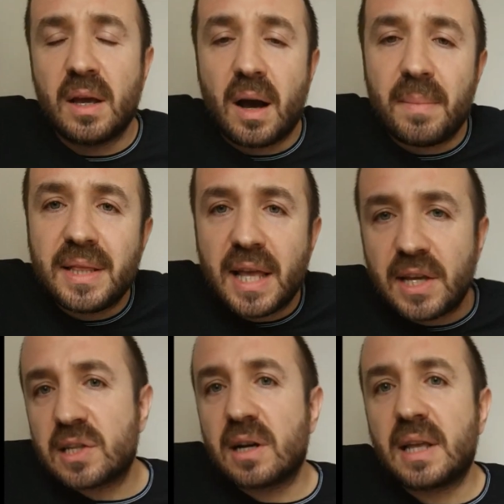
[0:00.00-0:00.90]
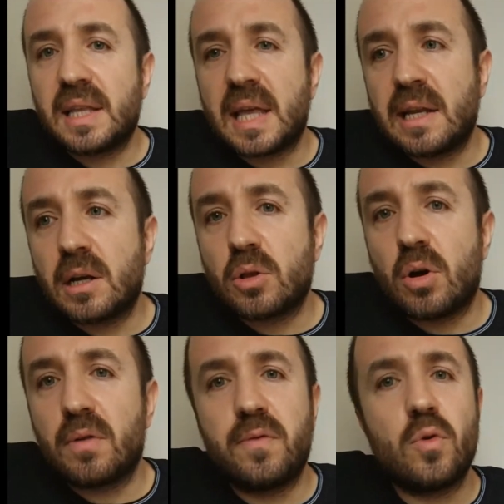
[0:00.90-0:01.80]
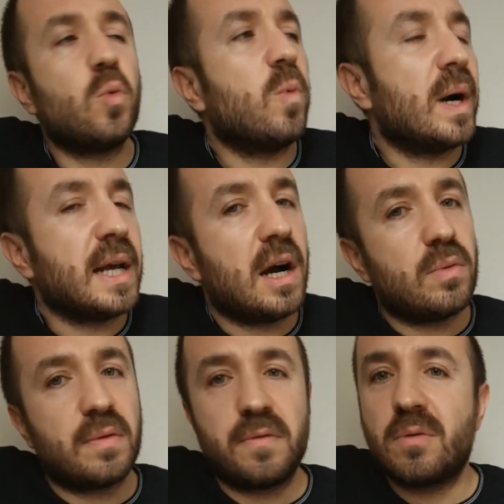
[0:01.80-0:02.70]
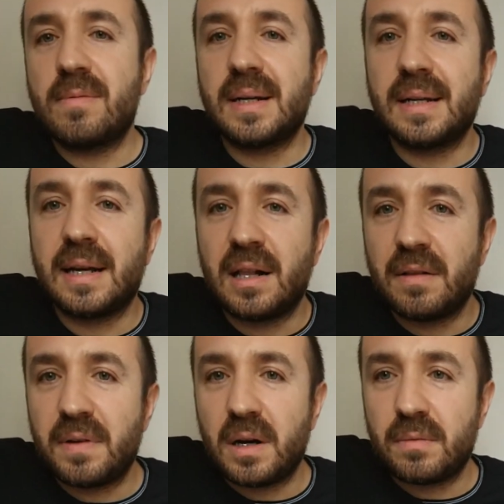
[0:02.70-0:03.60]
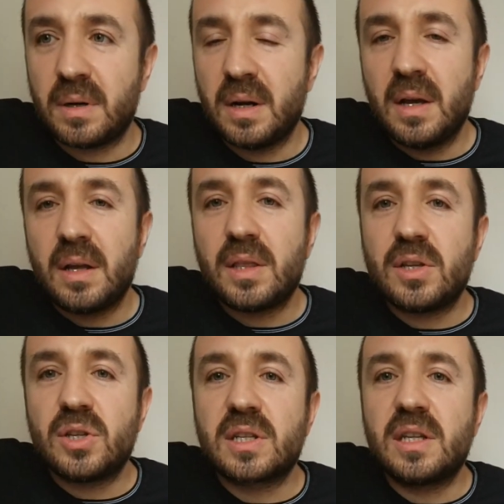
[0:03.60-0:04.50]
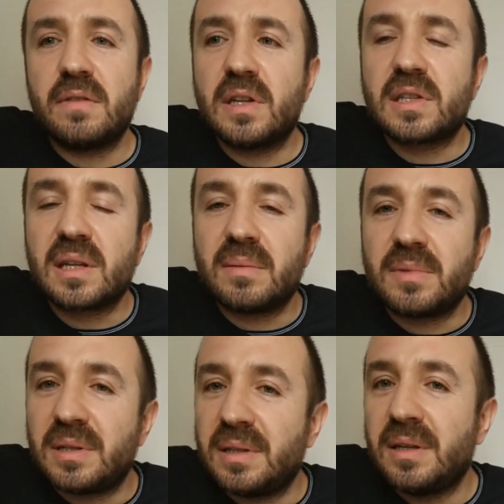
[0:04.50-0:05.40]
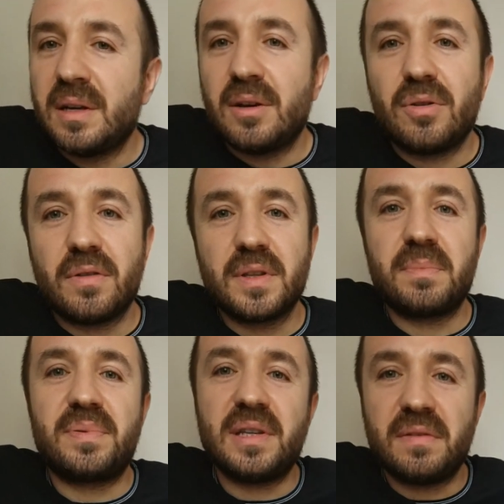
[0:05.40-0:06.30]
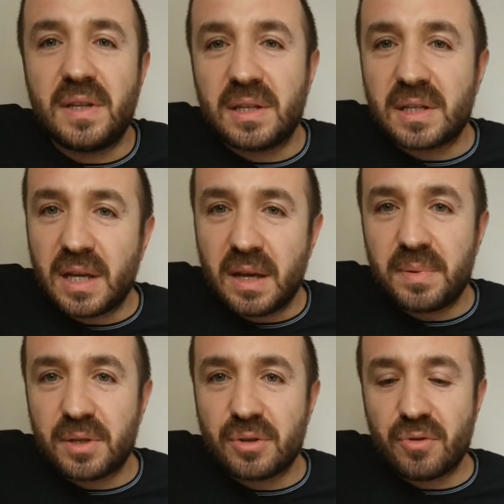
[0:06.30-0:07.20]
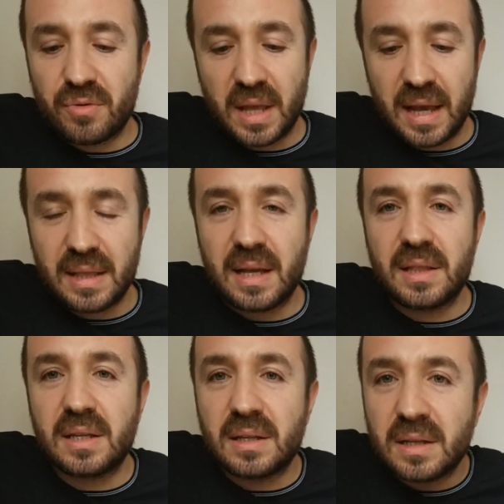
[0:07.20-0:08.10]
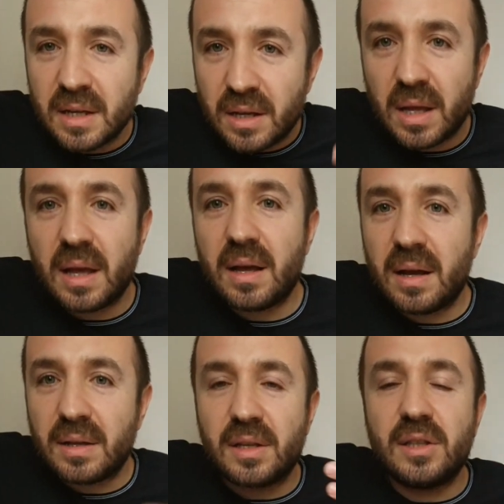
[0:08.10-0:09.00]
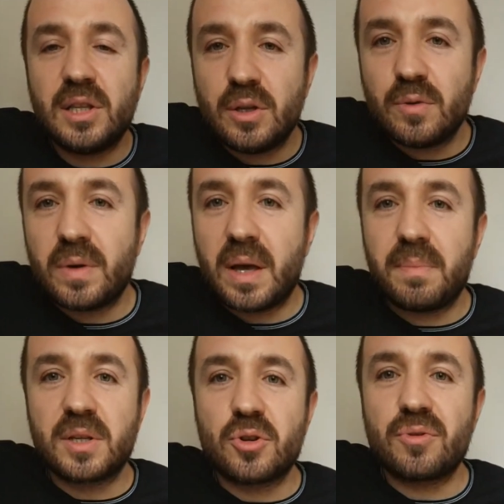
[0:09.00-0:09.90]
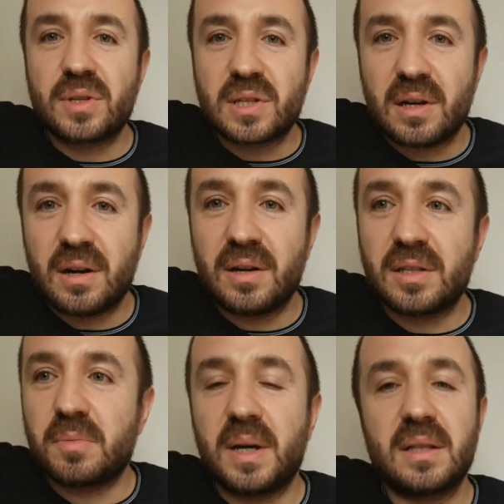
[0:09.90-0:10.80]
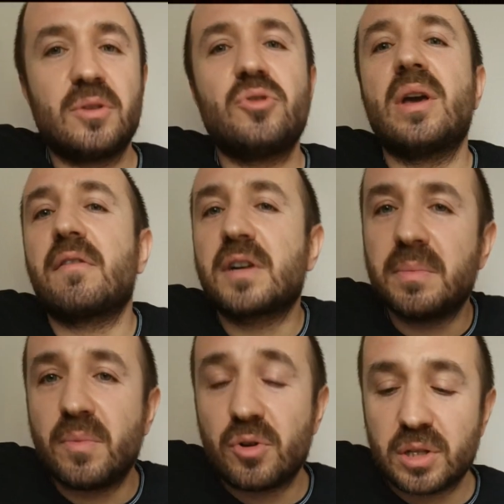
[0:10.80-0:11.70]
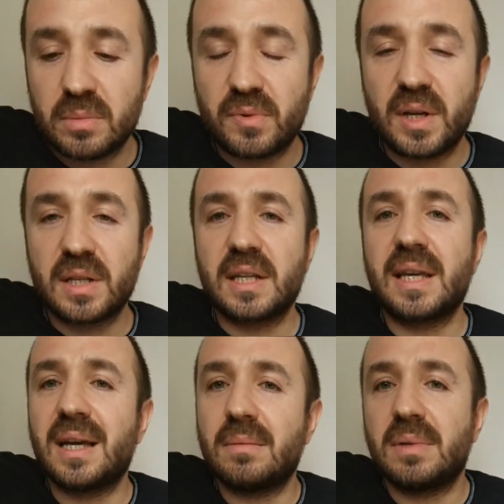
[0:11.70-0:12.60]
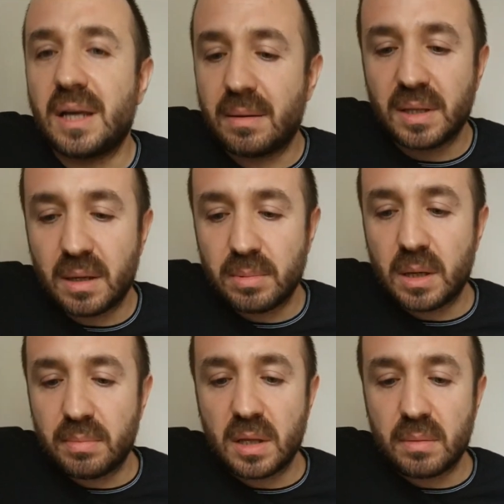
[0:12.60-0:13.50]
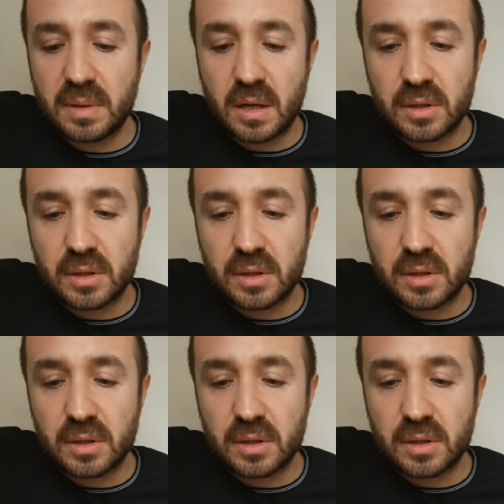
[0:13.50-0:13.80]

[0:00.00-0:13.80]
I mean, they start at 8 o'clock for 1 hour, for 1.5 hours. They just give the summary of the previous episode, and then the new episode starts, but you have commercial breaks again, blah, blah, blah, blah, blah.